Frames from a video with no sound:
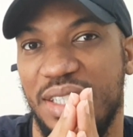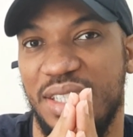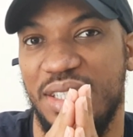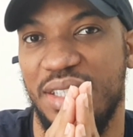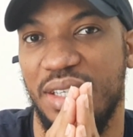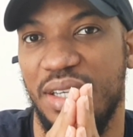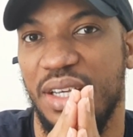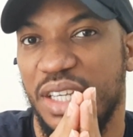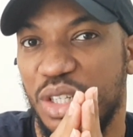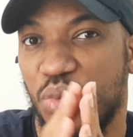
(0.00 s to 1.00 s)
it,
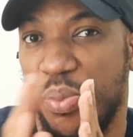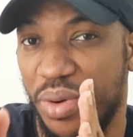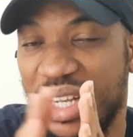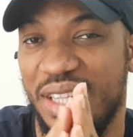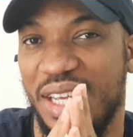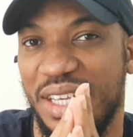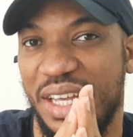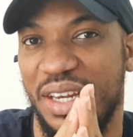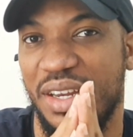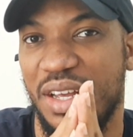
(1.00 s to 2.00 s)
he will bring it
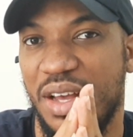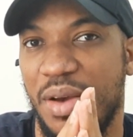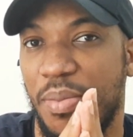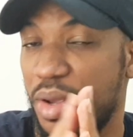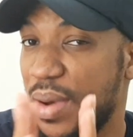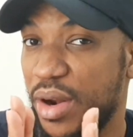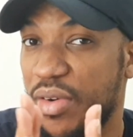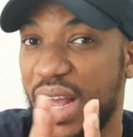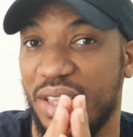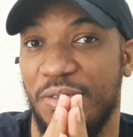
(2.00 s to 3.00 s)
again. But you might not
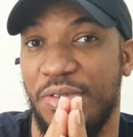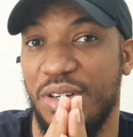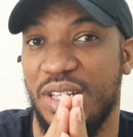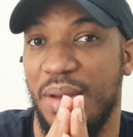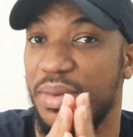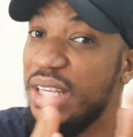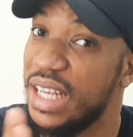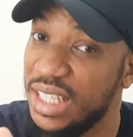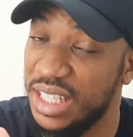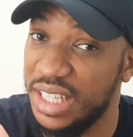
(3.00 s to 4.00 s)
react the first time in
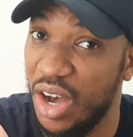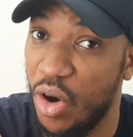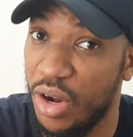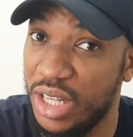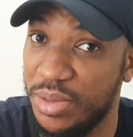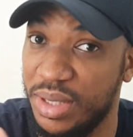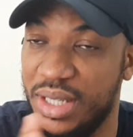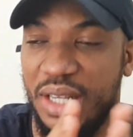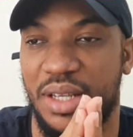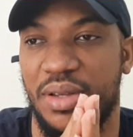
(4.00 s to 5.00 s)
case it's a honest
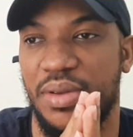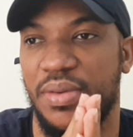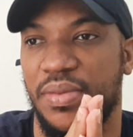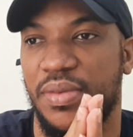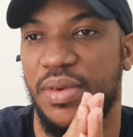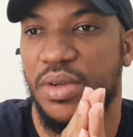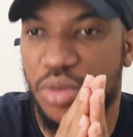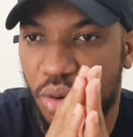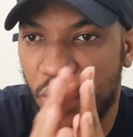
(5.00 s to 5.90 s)
mistake. So